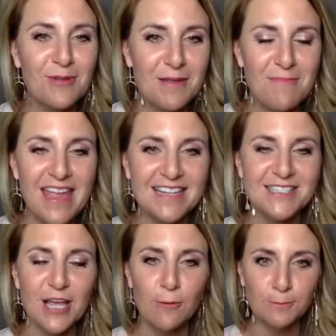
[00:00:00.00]
meet.
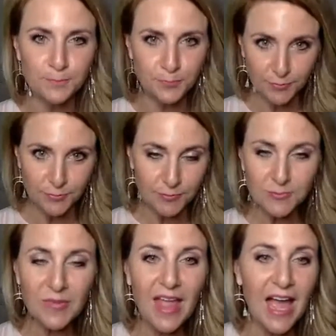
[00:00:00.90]
So
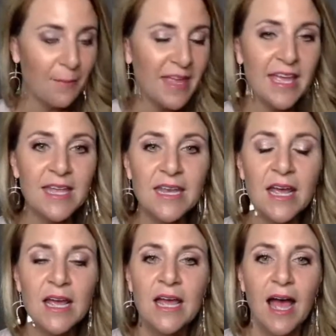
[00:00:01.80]
I'm in
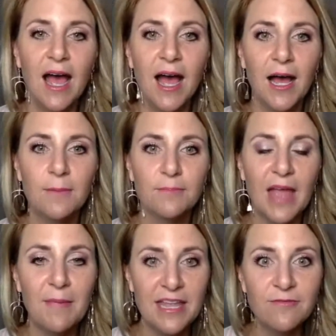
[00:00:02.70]
um, I'm
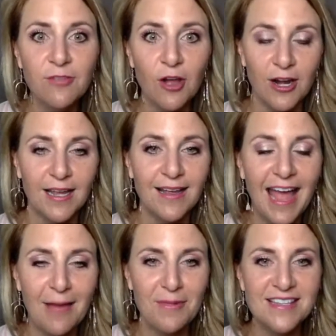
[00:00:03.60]
in Florida.
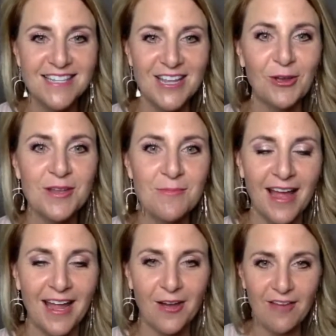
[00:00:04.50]
Happy Cinco de
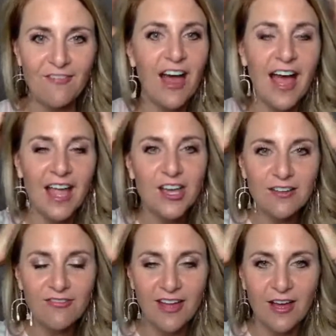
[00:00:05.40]
Mayo. If I could have
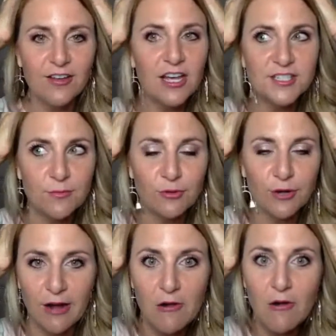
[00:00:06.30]
found a
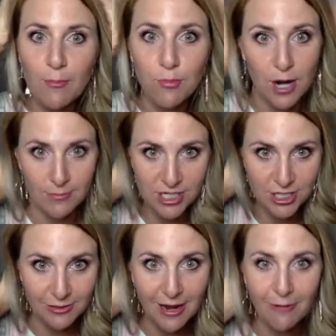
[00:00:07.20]
sombrero, I promise
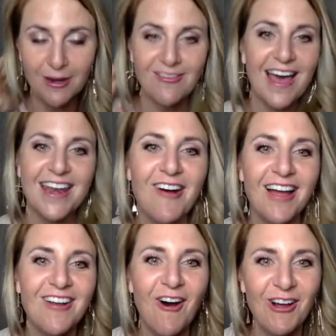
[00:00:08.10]
you I would have had it on
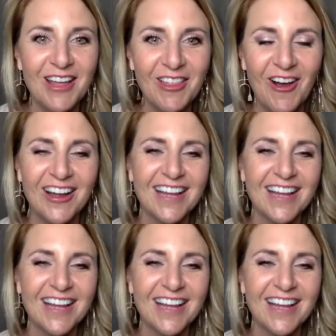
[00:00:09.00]
all day long.